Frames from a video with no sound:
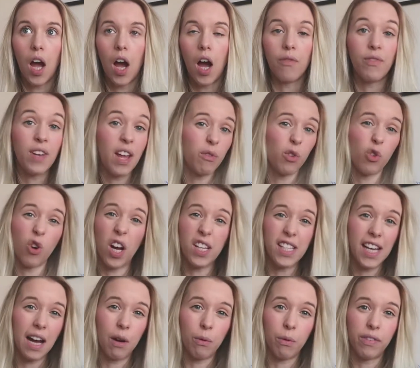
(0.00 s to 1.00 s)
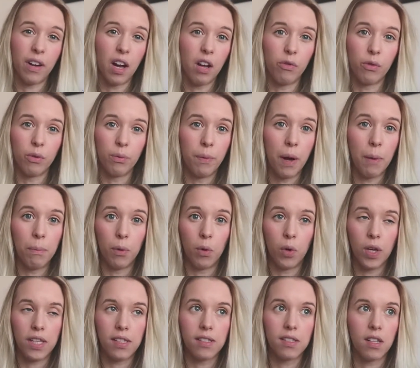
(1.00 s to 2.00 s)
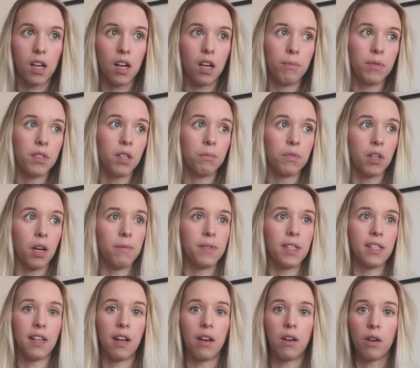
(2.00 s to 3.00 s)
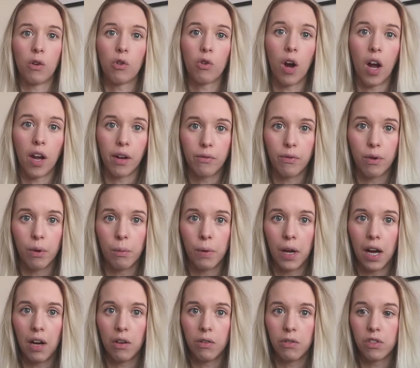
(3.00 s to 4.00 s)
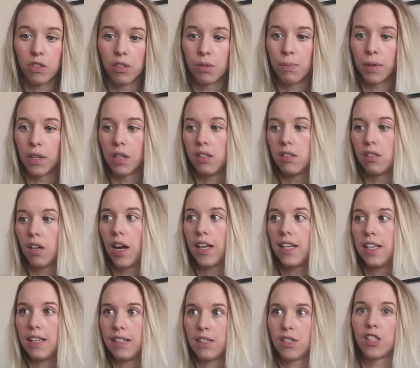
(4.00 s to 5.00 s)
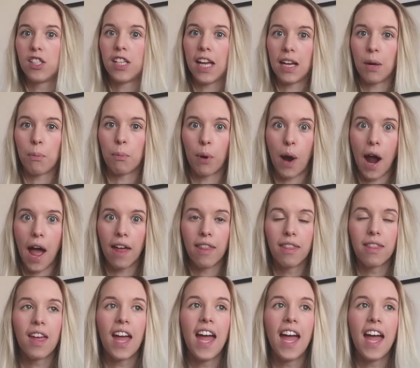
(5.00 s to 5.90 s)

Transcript: I've never cried it out with either of my boys. Sometimes they'd end up crying for a while just because I need to take a breath.